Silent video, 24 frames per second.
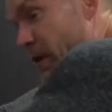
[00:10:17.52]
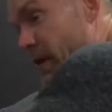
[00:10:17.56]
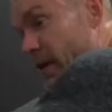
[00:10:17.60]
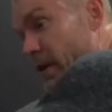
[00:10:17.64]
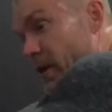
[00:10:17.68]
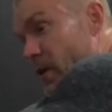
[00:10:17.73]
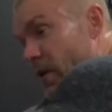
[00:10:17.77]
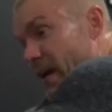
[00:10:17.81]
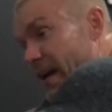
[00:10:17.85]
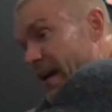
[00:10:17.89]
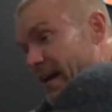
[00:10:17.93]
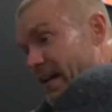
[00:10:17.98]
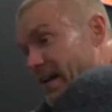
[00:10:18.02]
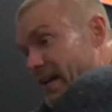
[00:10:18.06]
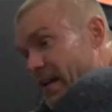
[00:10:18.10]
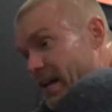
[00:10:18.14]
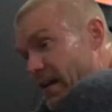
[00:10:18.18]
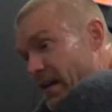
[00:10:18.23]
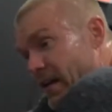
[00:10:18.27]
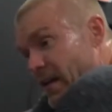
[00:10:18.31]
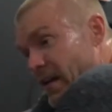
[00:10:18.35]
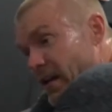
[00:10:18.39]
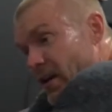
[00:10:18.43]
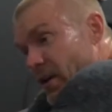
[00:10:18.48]
gonna go ahead,
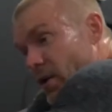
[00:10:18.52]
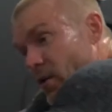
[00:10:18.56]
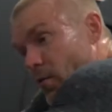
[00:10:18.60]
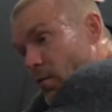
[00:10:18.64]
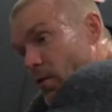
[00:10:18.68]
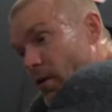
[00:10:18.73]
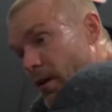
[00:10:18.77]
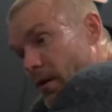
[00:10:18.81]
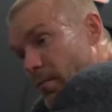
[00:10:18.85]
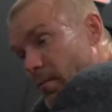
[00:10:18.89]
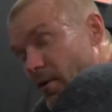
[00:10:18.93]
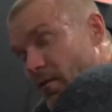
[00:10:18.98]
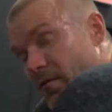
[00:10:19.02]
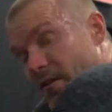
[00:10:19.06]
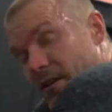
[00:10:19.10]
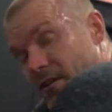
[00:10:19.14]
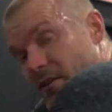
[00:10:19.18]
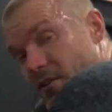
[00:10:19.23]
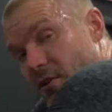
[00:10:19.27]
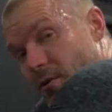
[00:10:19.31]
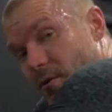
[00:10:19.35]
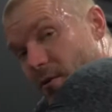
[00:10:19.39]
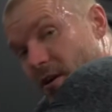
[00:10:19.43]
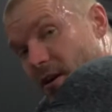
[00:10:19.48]
we're gonna move
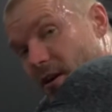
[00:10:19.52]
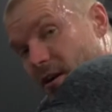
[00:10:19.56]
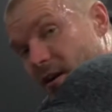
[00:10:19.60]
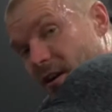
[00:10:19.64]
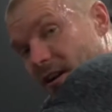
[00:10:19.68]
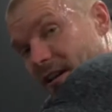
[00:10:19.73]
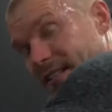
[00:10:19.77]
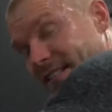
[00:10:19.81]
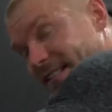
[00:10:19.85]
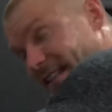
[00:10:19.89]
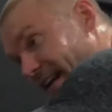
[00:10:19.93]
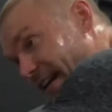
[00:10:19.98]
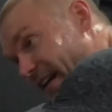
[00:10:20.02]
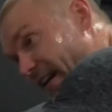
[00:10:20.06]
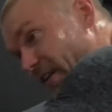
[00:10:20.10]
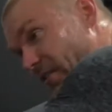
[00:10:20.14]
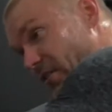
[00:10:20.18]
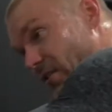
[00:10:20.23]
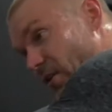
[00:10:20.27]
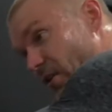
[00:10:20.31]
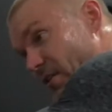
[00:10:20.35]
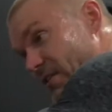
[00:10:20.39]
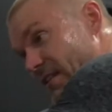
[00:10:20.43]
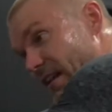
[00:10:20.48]
into our second
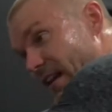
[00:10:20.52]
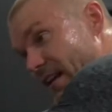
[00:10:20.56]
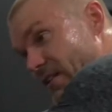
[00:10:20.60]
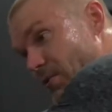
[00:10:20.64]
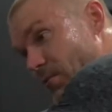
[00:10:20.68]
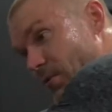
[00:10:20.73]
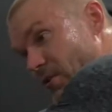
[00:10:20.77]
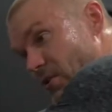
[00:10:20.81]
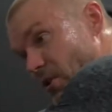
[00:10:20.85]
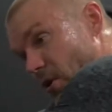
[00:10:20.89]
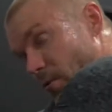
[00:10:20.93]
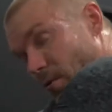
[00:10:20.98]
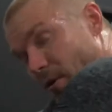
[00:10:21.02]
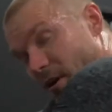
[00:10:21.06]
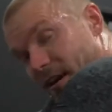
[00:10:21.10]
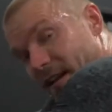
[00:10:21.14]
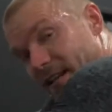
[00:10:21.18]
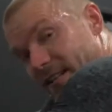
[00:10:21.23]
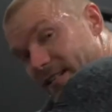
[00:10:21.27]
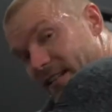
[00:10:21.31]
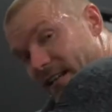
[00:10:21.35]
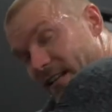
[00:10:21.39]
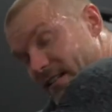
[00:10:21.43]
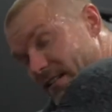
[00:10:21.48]
and third sets, which are
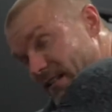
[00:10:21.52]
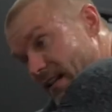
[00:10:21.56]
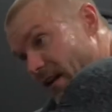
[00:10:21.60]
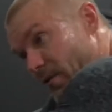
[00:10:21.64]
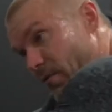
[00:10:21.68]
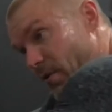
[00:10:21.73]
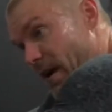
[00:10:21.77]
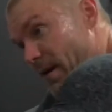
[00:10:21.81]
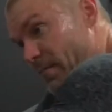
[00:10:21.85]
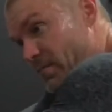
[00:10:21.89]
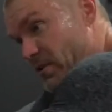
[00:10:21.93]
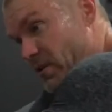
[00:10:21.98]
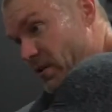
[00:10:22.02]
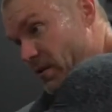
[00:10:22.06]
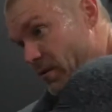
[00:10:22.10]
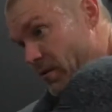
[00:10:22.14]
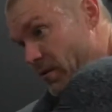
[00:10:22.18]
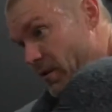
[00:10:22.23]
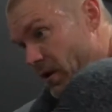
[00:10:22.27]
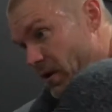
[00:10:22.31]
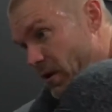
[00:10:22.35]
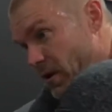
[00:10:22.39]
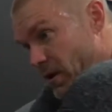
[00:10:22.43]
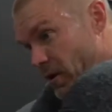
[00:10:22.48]
working sets, 10 reps. So
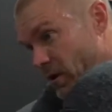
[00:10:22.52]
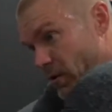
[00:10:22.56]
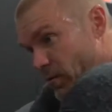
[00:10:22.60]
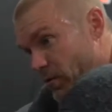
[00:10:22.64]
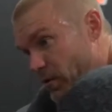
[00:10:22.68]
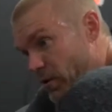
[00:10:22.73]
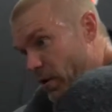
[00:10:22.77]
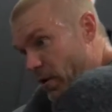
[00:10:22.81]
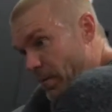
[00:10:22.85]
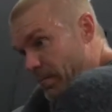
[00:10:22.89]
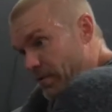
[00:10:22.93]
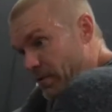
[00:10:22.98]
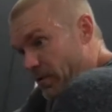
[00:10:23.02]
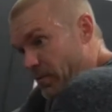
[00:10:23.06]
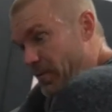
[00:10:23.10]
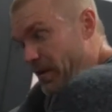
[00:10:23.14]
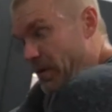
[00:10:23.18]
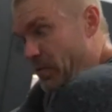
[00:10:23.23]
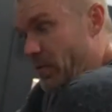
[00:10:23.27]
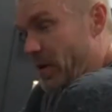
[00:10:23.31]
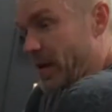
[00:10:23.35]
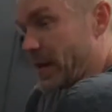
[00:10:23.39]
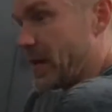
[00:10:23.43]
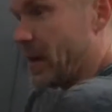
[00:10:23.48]
we'll go up a little
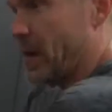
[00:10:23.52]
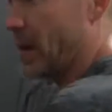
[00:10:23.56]
bit in weight